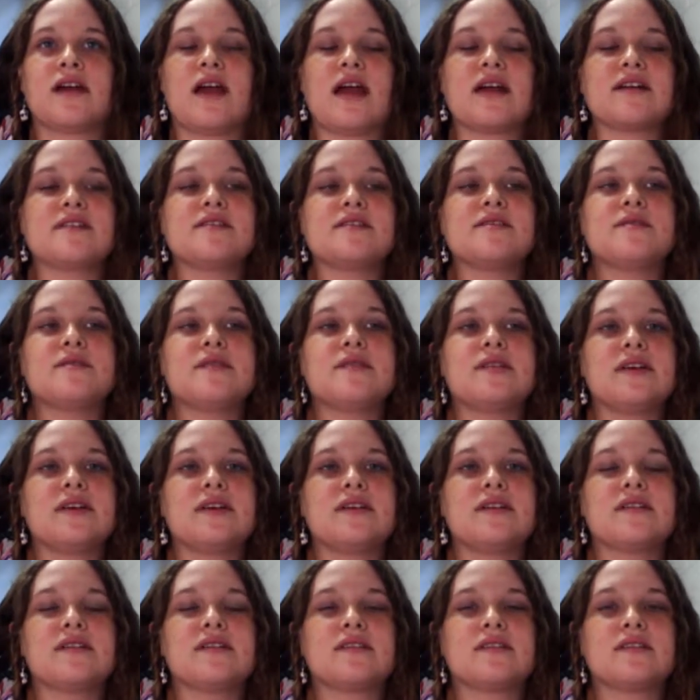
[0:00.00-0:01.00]
actually
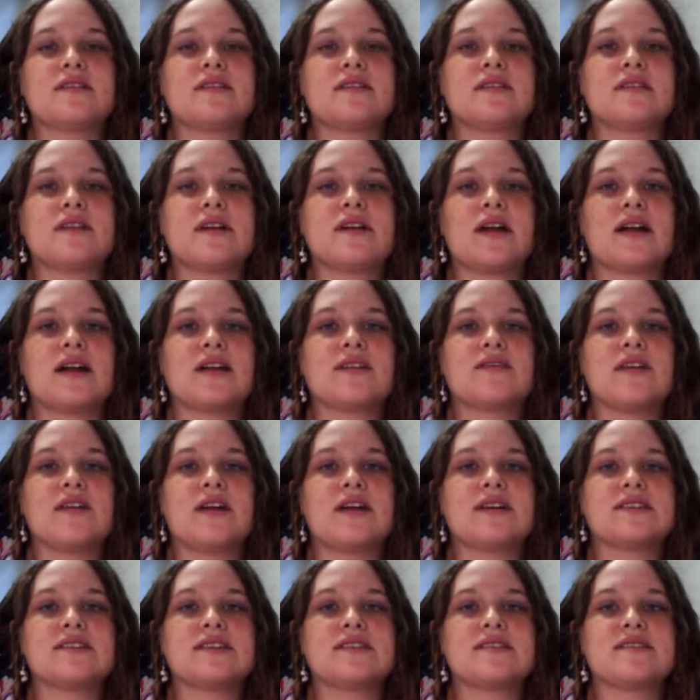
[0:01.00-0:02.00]
really kind of
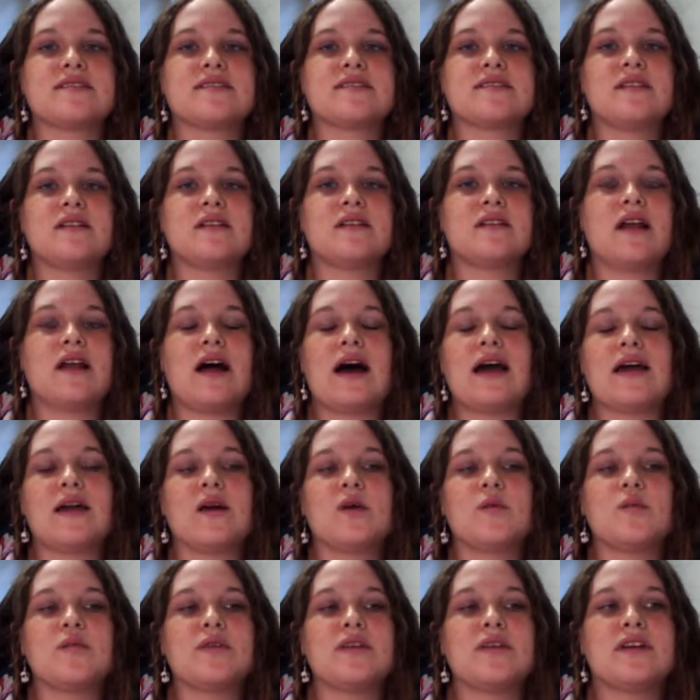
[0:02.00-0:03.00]
nice because it's a little eye
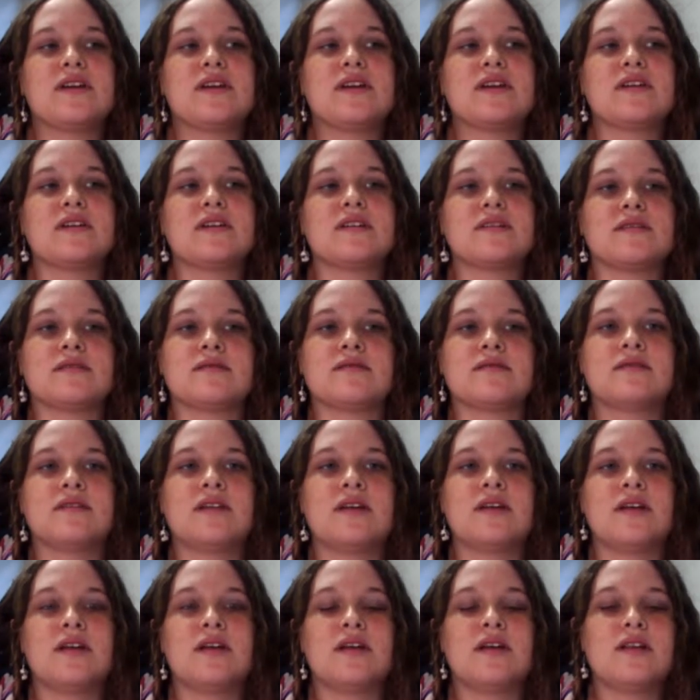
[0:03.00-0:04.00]
opening in a
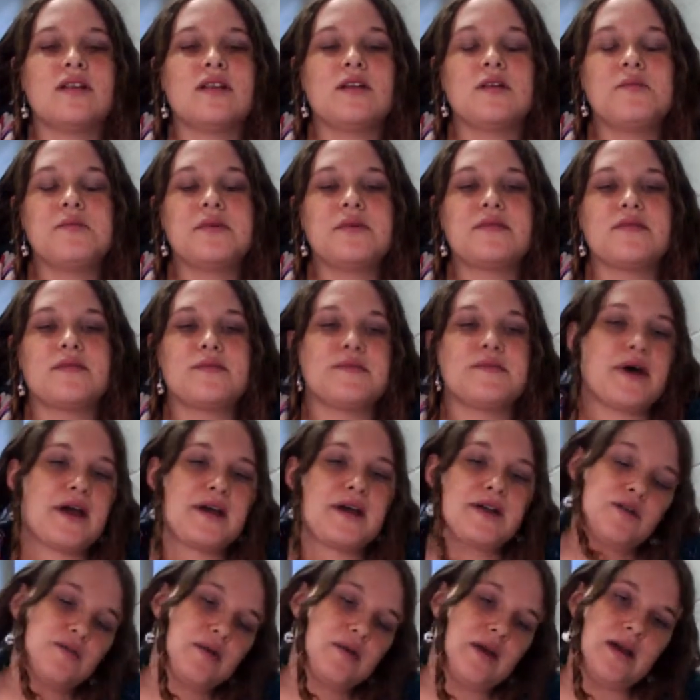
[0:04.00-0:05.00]
little bit of a
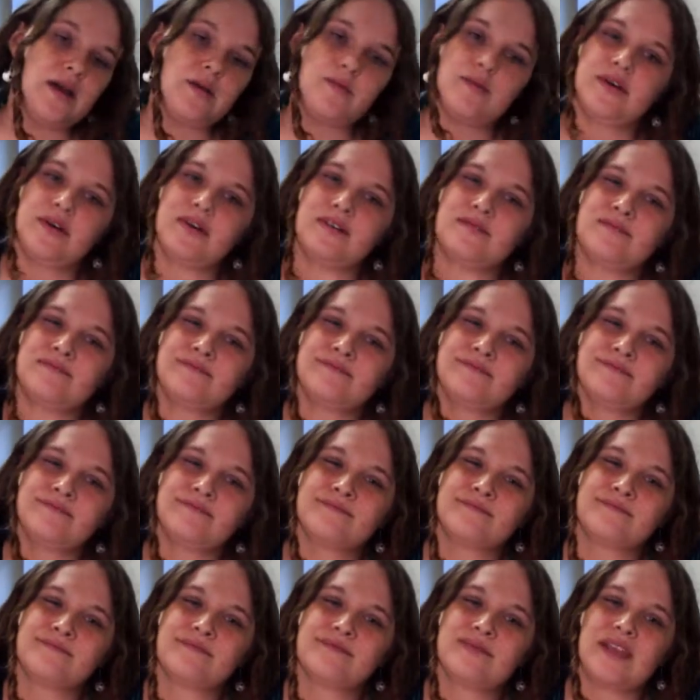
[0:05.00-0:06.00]
minor way, but
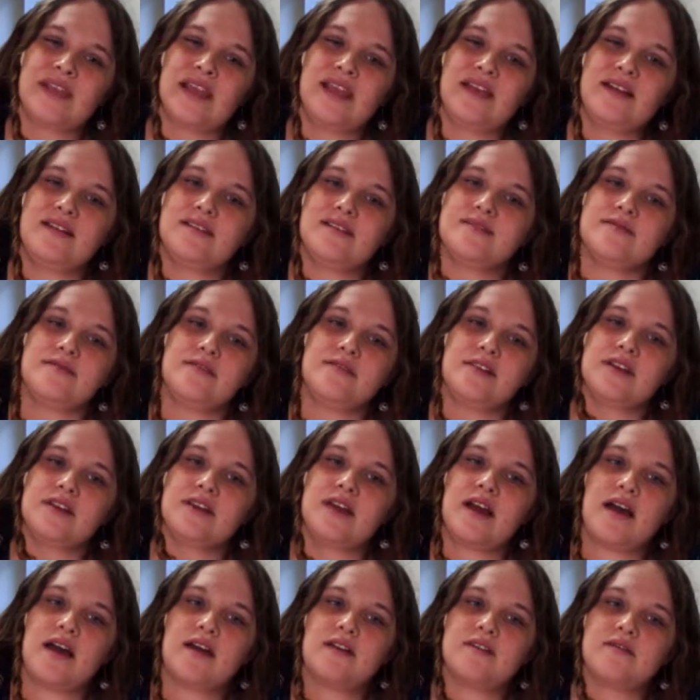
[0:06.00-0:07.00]
it doesn't really
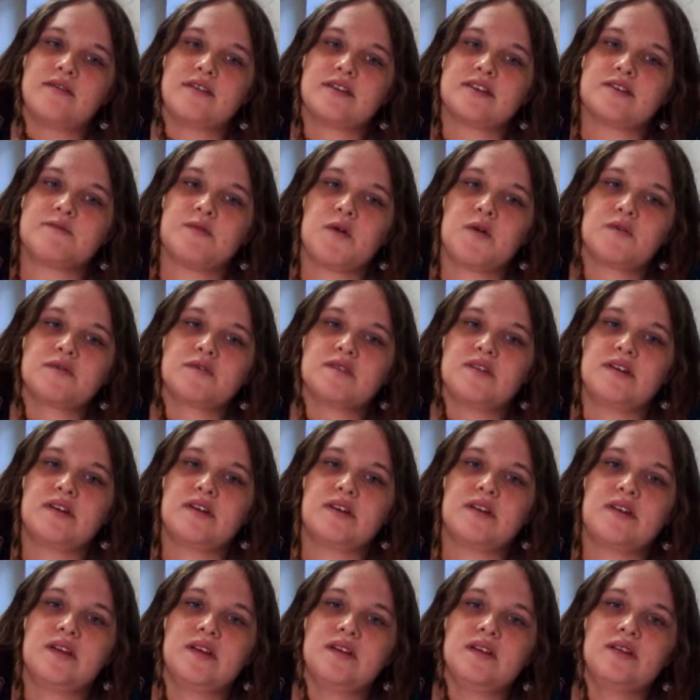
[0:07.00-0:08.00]
kind of expose
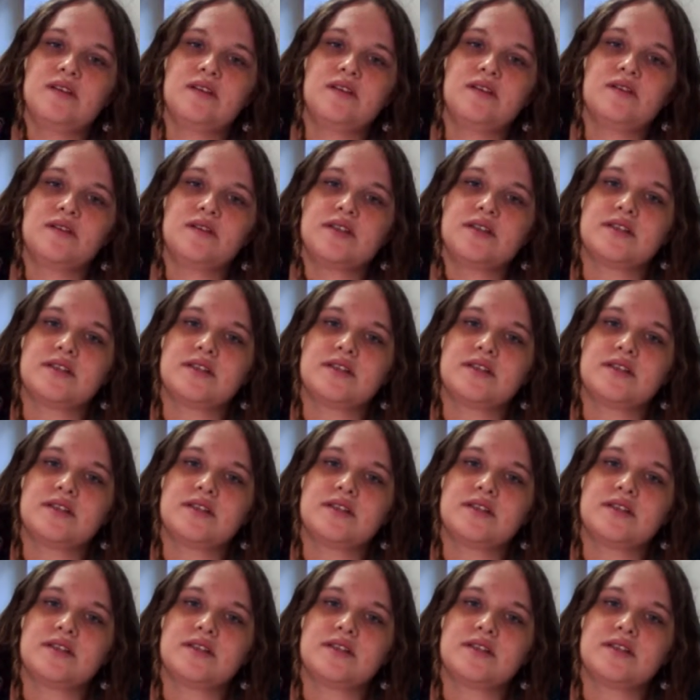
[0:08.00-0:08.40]
anything to you.